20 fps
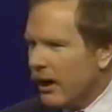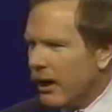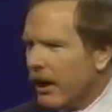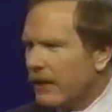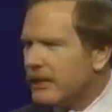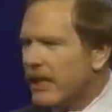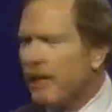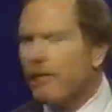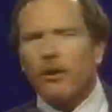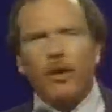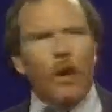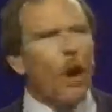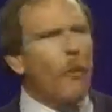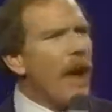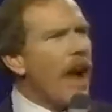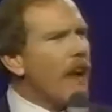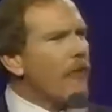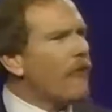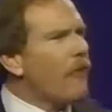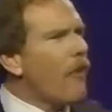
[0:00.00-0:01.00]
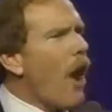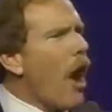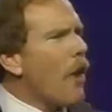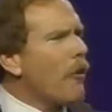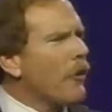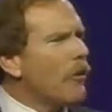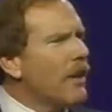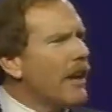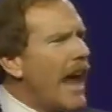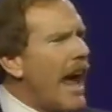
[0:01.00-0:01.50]
Let's even go back
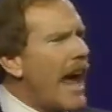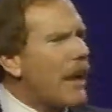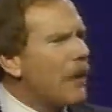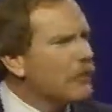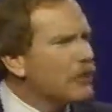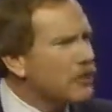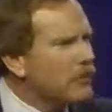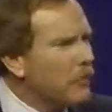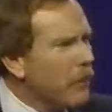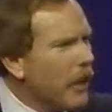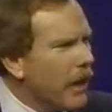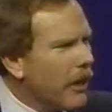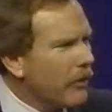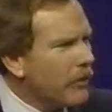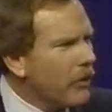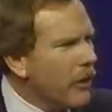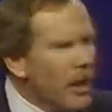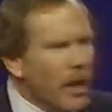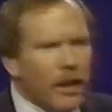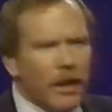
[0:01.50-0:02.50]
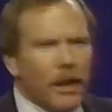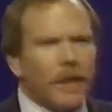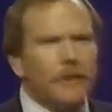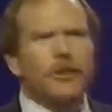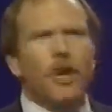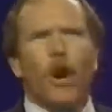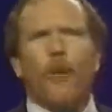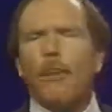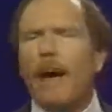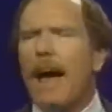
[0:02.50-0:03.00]
farther than Adam Smith.
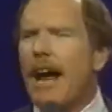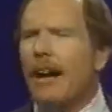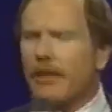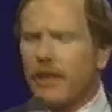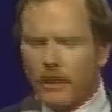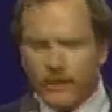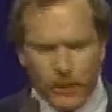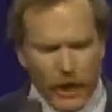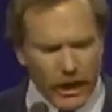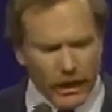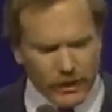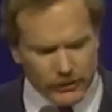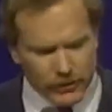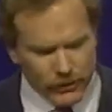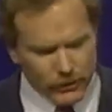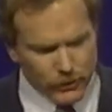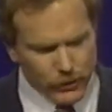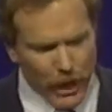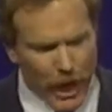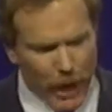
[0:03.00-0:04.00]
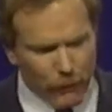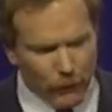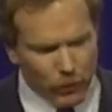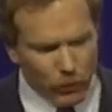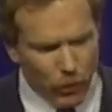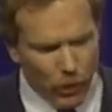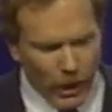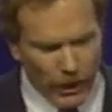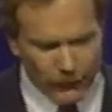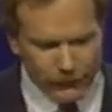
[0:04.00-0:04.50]
Let's go back to Genesis
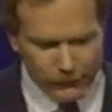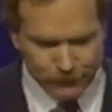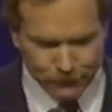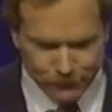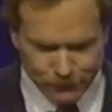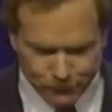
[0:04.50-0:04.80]
chapter 1.